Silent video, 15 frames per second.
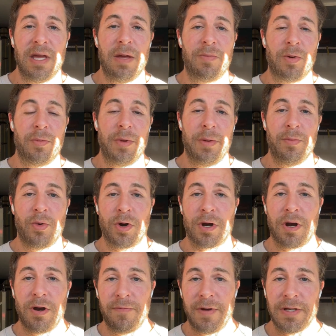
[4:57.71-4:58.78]
implement more
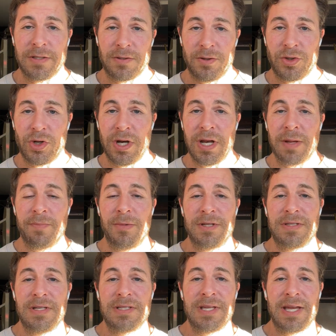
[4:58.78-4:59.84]
cardiovascular training.
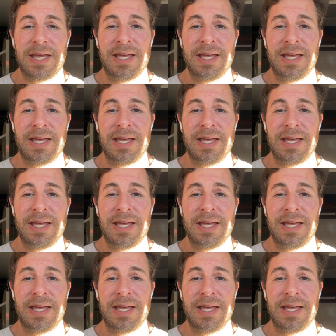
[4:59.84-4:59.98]
But since I